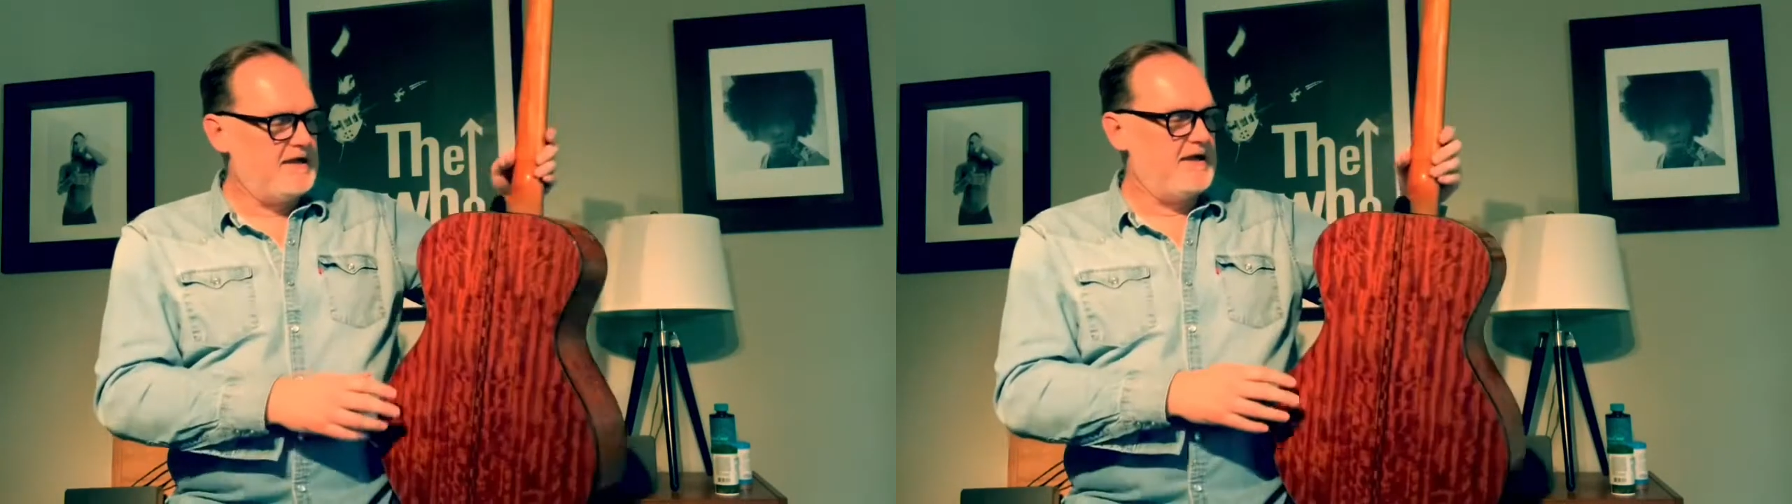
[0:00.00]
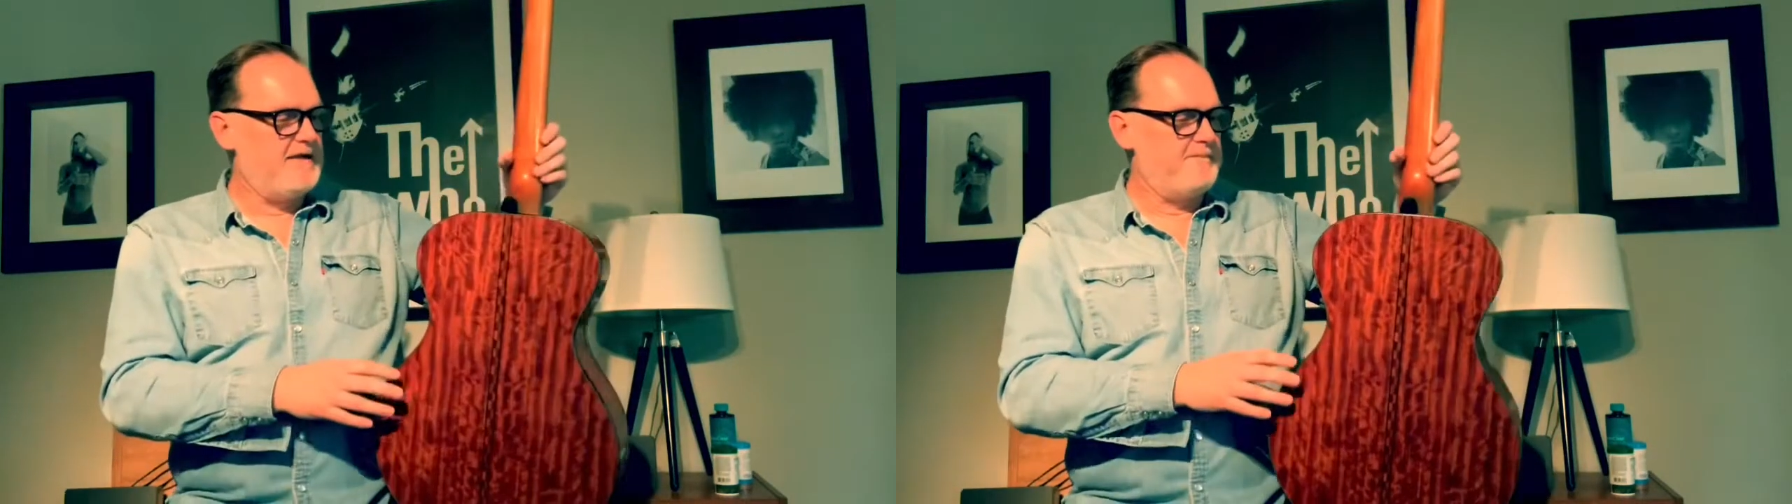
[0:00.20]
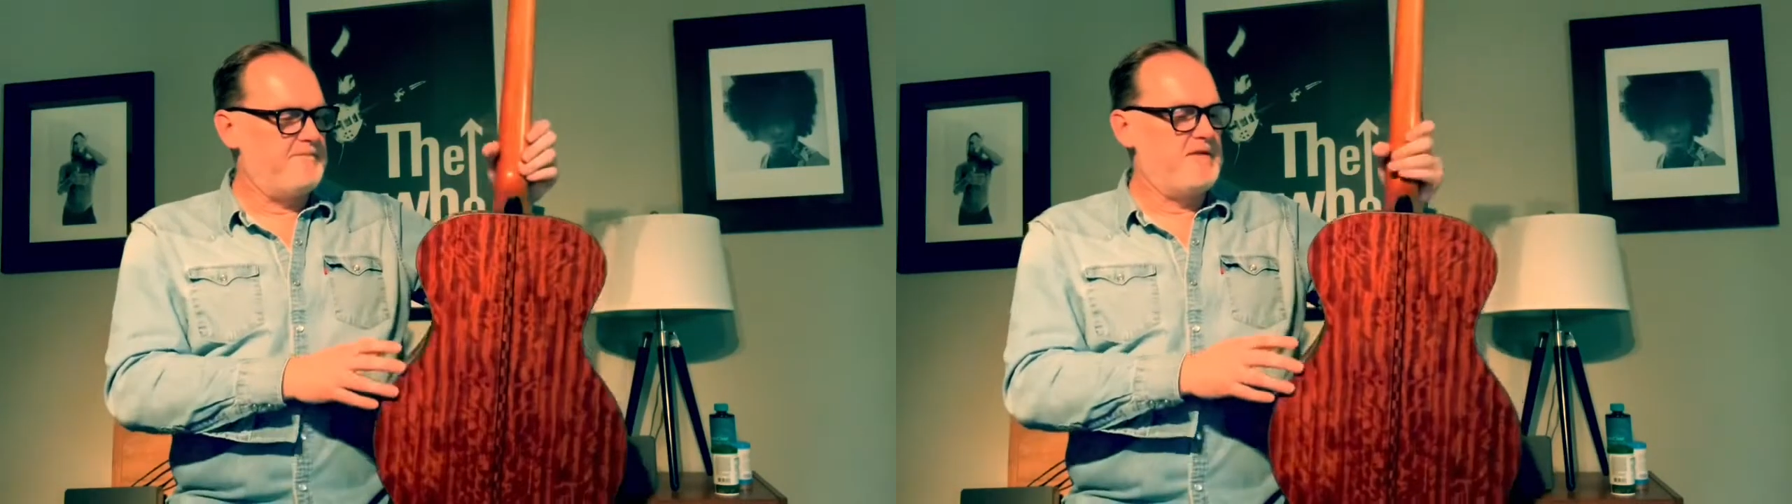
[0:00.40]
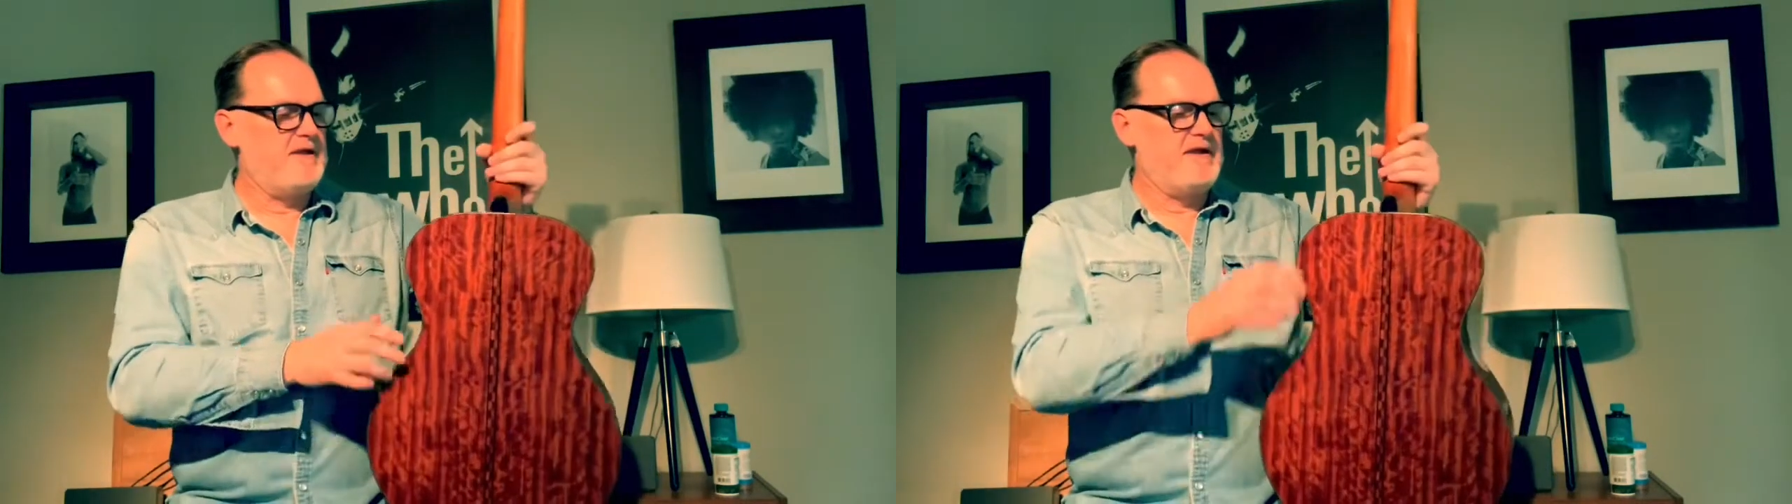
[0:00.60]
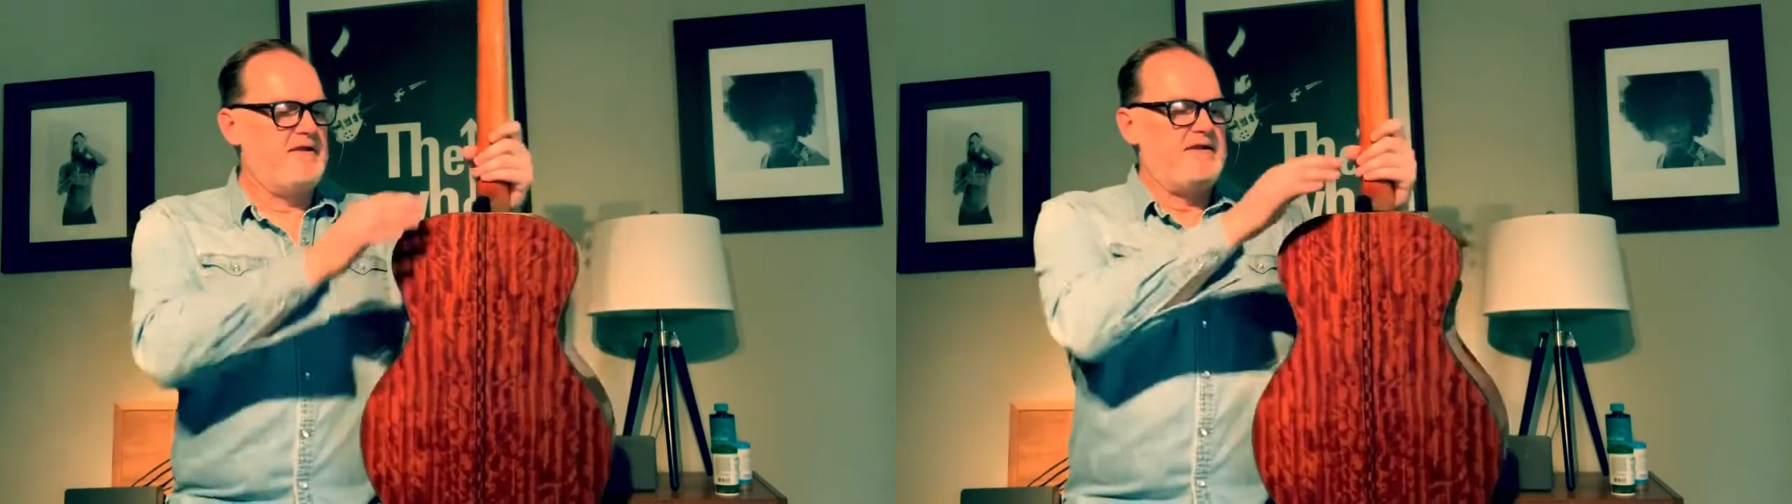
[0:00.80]

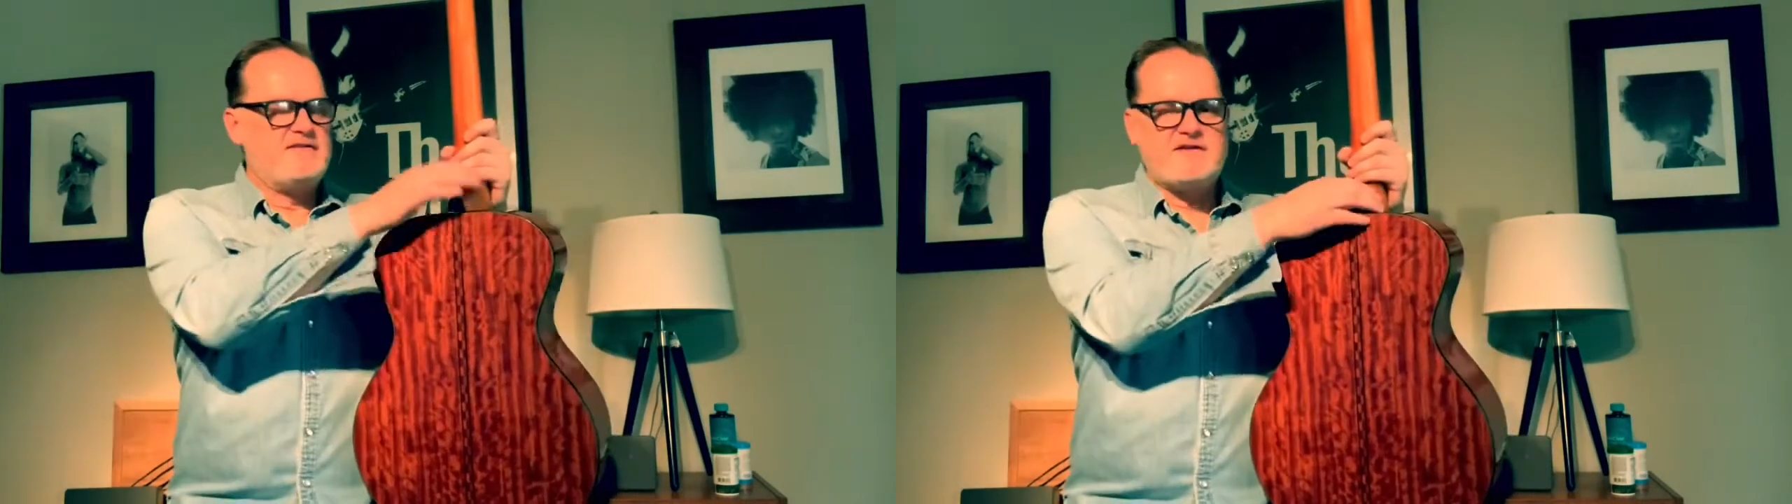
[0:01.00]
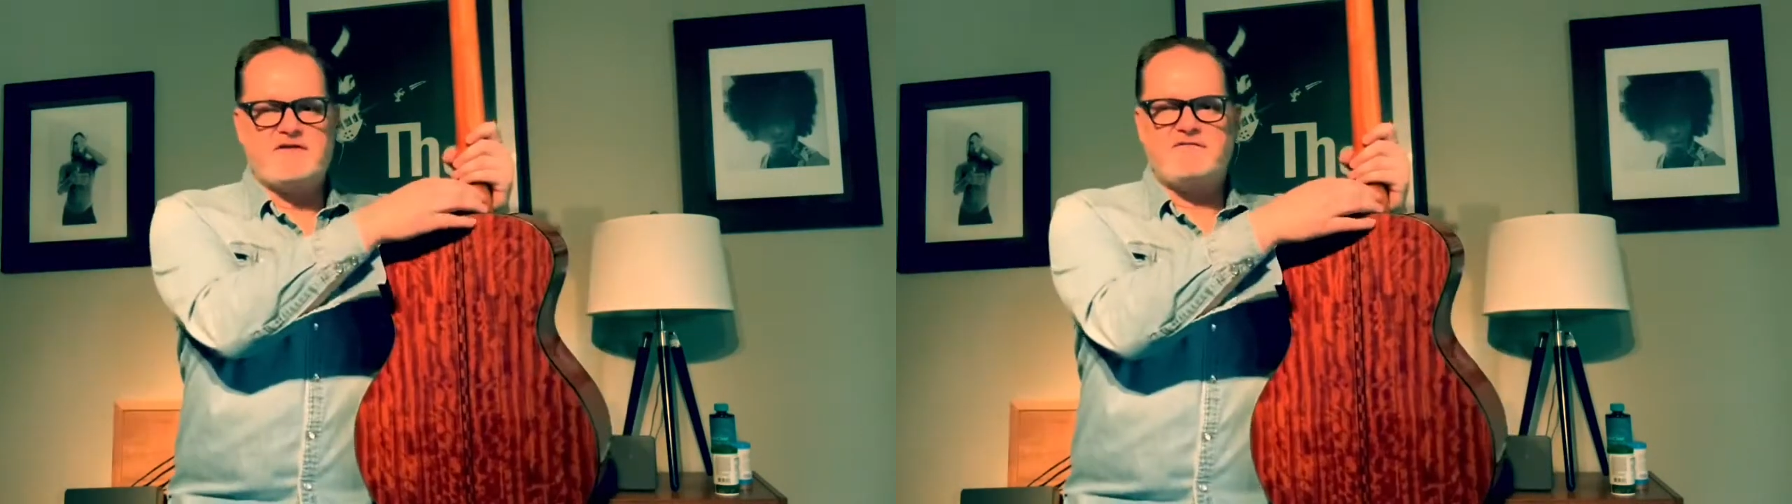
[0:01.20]
It's got a